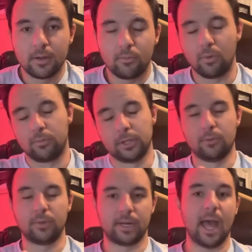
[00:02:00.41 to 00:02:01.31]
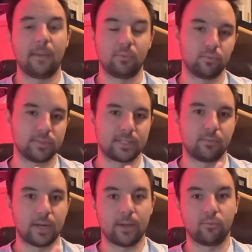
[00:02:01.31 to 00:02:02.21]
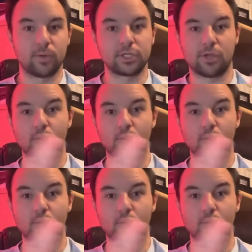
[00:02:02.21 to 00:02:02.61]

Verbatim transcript: well, really what had happened was that when I originally